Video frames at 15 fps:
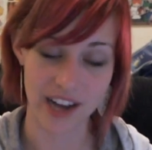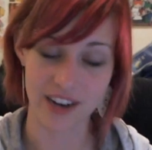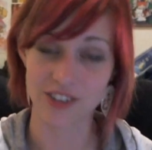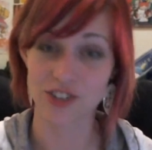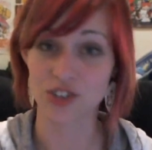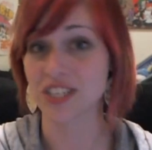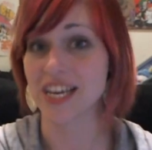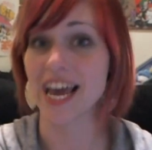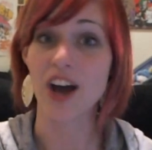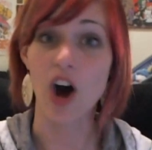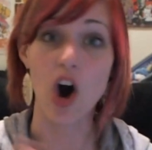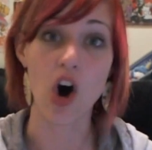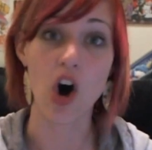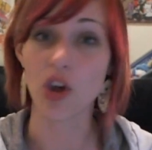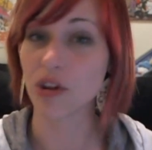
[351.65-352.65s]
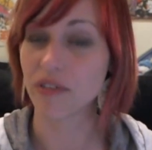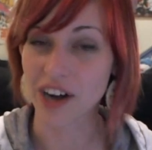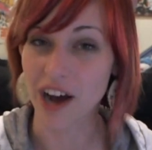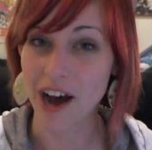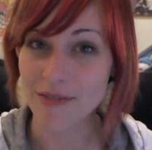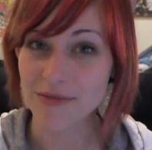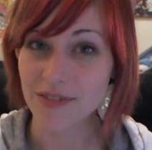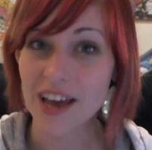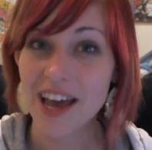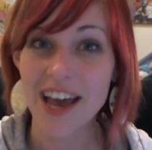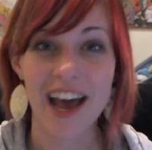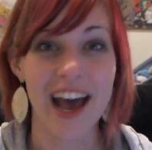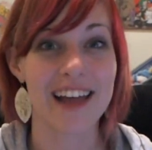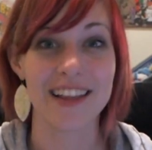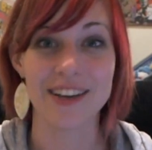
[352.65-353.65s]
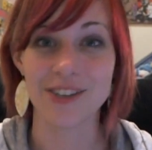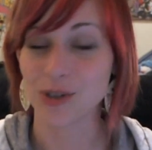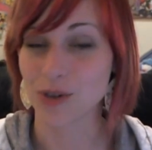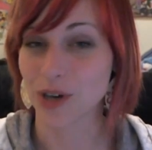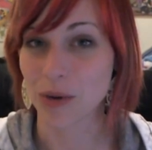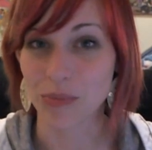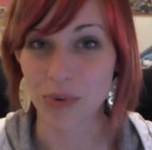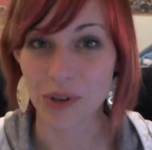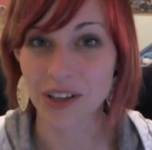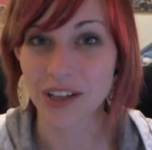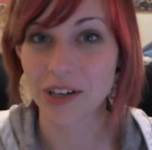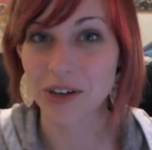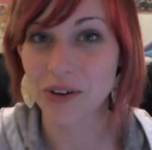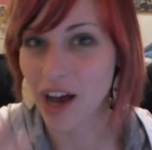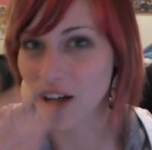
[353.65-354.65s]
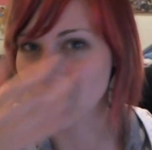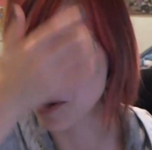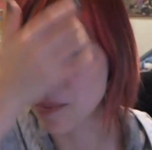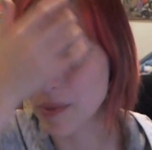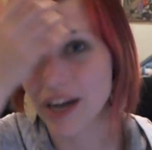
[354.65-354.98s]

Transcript: And I'll just take all of it off and then do a completely new color.